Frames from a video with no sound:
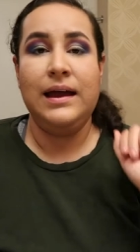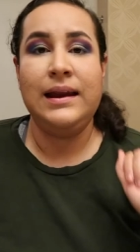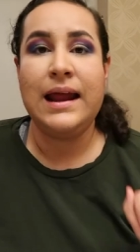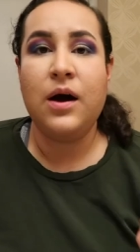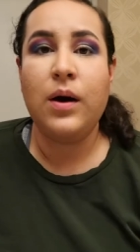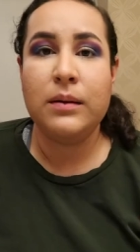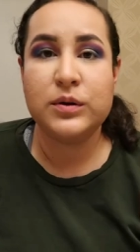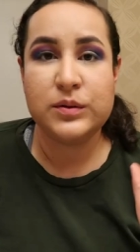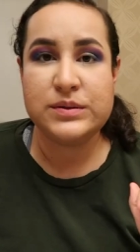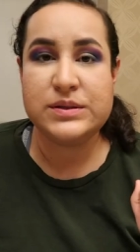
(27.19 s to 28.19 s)
And now
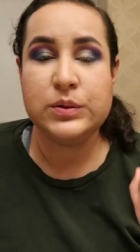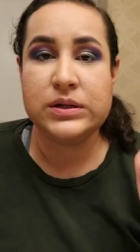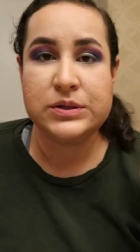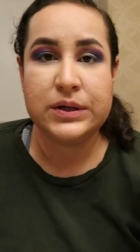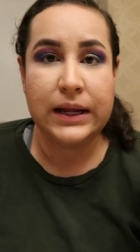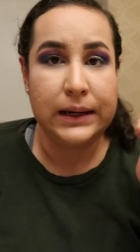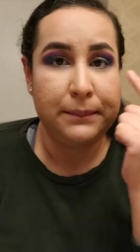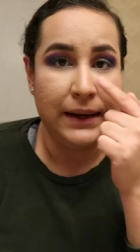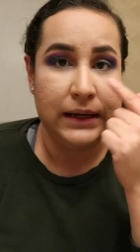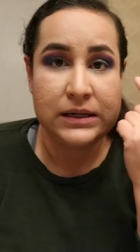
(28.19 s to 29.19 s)
I'm going to
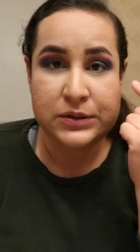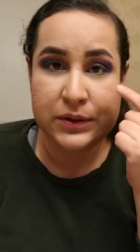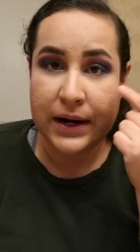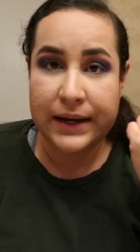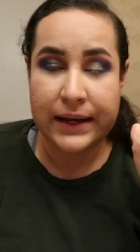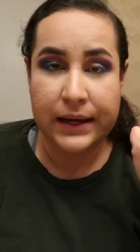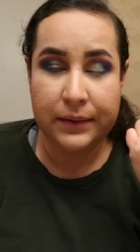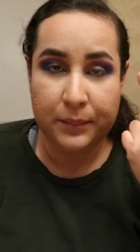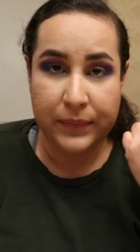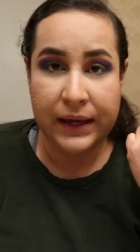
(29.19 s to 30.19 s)
underline my under eye
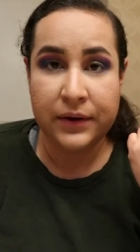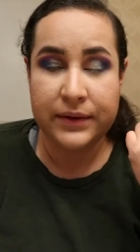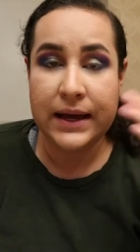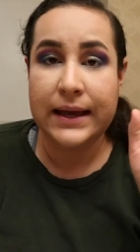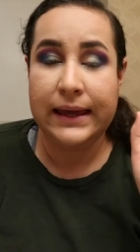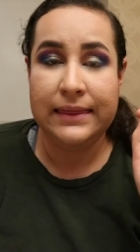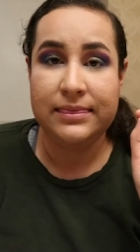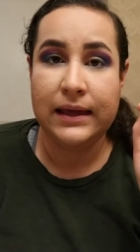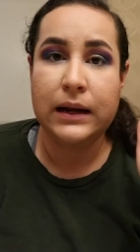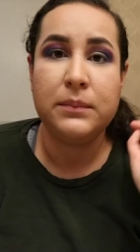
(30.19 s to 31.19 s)
area,
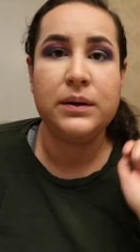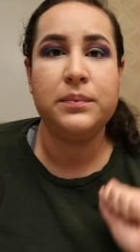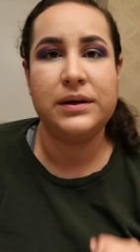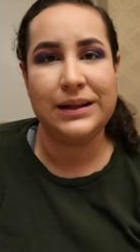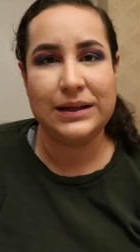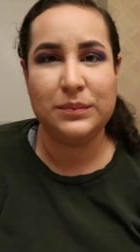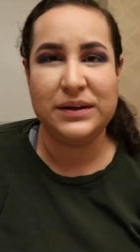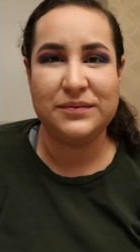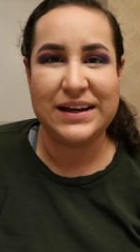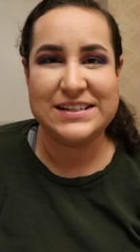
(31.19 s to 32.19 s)
and then I'm gonna put a little
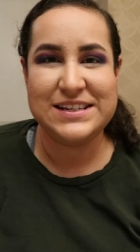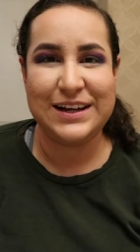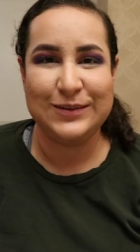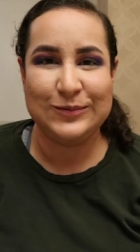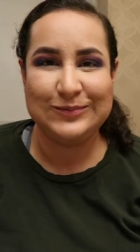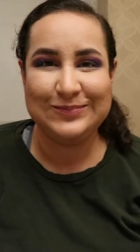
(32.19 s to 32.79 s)
bit of eyeshadow.